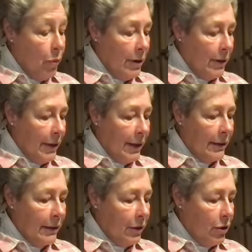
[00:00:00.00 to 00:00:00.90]
want to
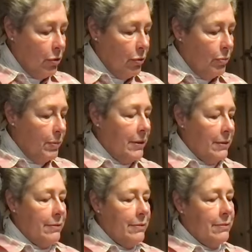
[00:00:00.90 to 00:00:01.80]
get in the queue
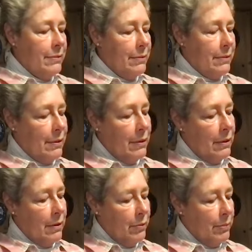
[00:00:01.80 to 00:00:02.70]
because right.
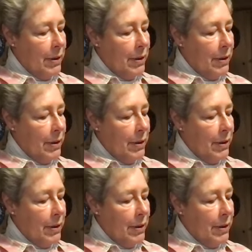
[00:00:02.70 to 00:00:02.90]
You so